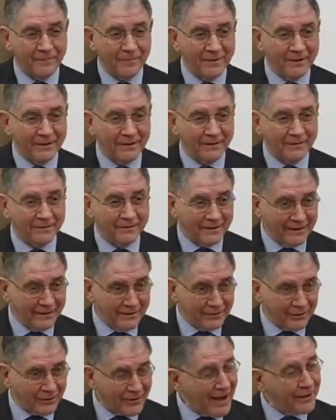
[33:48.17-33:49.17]
the
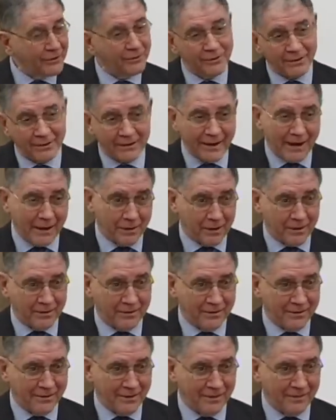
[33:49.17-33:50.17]
introductory
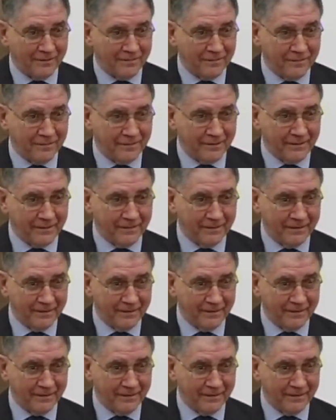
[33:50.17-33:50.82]
text of uh,